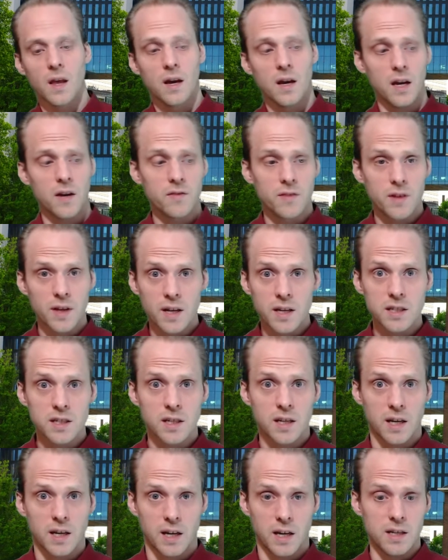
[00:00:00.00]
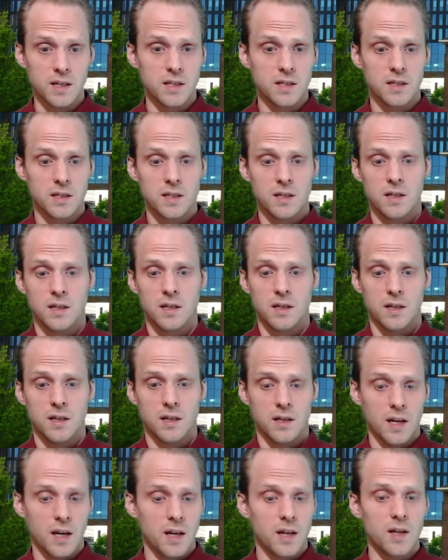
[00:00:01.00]
If that is the case,
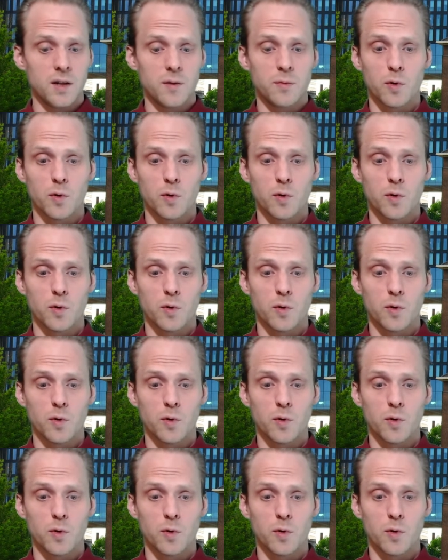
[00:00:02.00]
then the